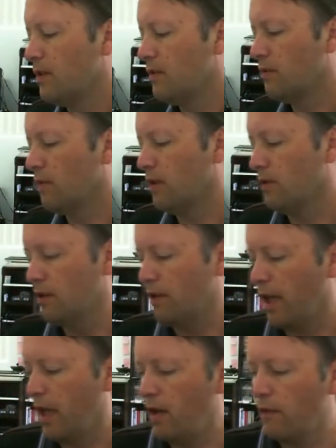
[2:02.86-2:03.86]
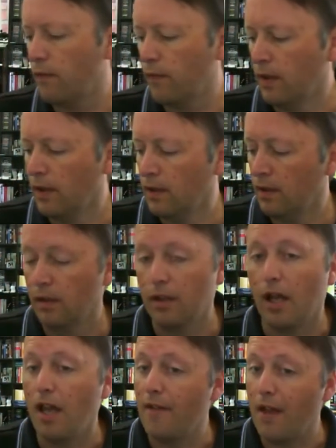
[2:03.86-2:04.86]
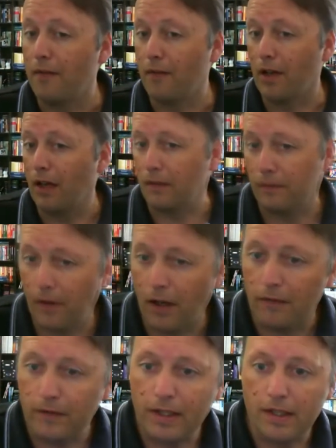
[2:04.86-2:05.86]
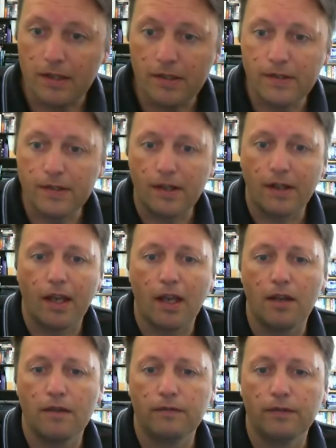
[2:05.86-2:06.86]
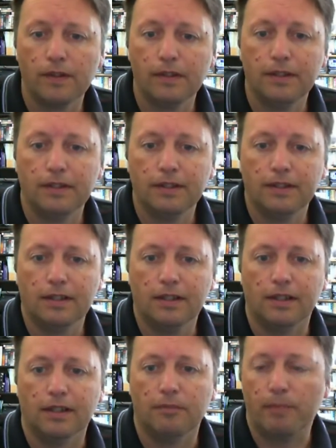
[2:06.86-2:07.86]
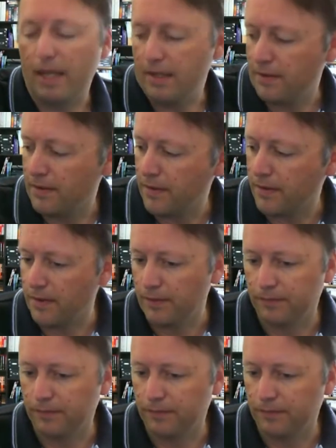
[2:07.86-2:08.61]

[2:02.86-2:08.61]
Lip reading: as well. Now I have had for like 5 years, I have buttons,